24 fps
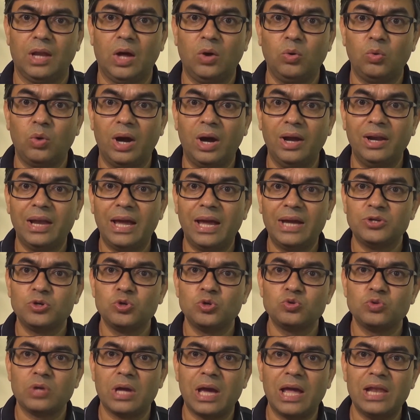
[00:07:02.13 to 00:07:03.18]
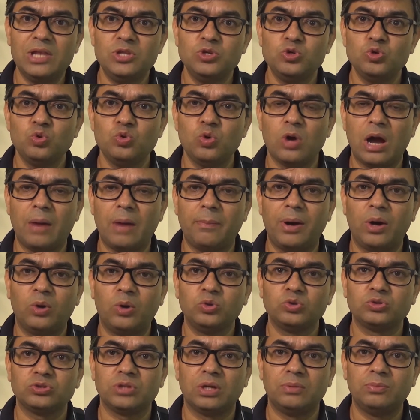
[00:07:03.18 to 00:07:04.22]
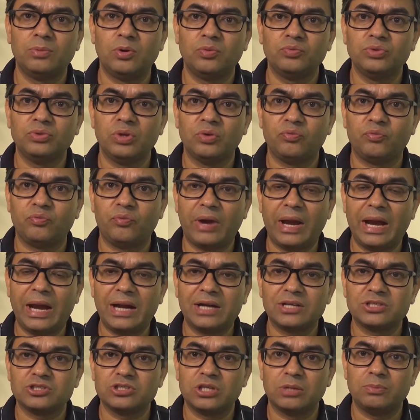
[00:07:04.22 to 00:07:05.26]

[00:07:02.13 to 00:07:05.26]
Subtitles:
Now I like to tell you about some of the facts,